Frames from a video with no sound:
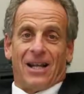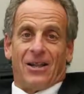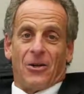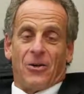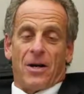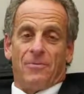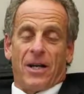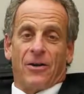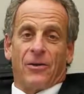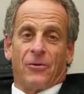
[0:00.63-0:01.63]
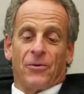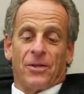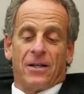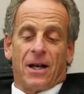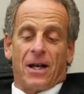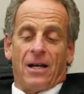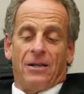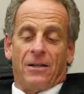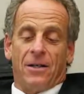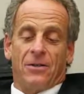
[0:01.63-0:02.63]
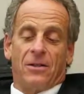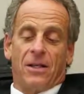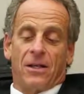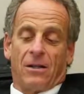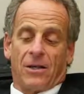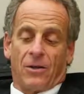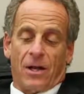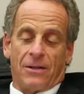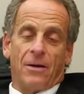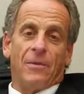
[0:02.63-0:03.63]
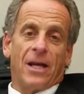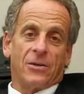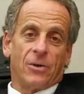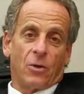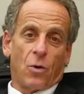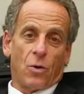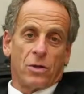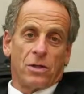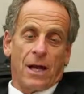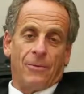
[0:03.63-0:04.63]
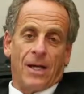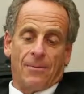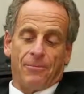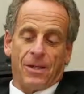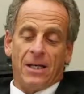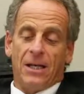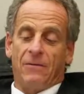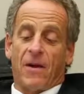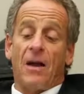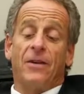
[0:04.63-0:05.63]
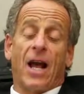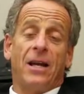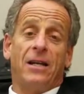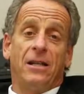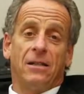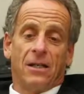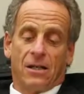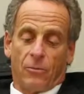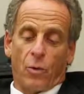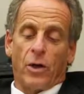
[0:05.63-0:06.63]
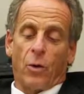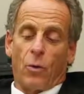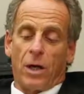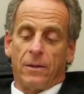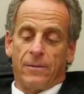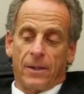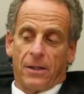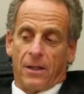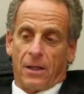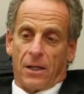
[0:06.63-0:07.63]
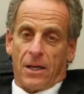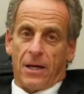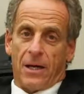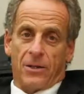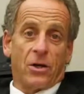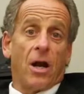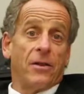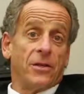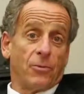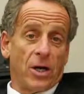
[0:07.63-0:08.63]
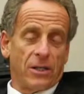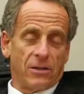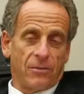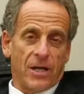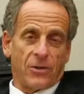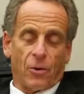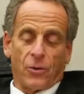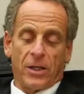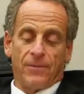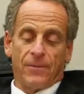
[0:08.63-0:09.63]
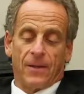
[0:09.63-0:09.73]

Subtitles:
Hello, I'm Gary Grune. I teach the Intellectual Asset Management course, MEMP 590.01. It's taught in the spring semester only.